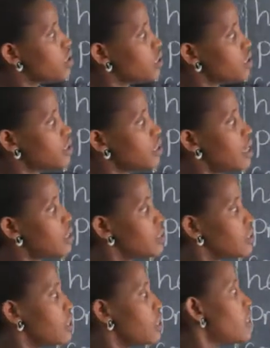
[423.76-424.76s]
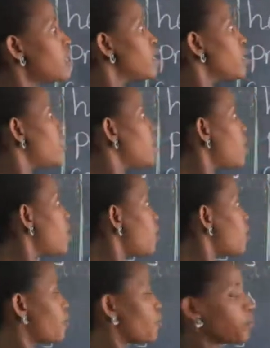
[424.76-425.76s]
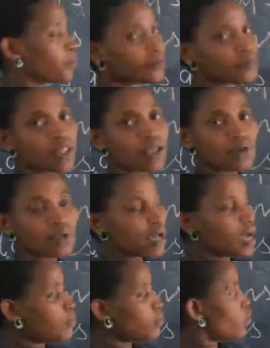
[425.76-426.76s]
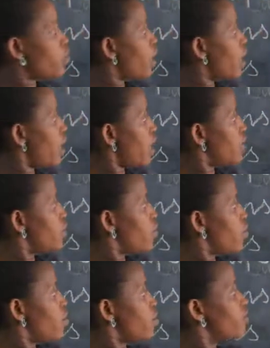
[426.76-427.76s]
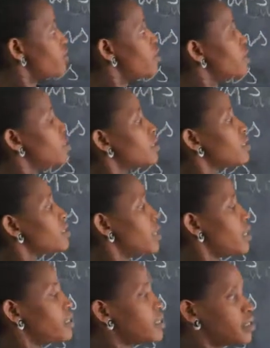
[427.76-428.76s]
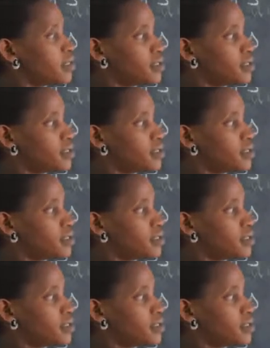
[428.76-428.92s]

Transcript: Sisters-in-law. We come to head of state.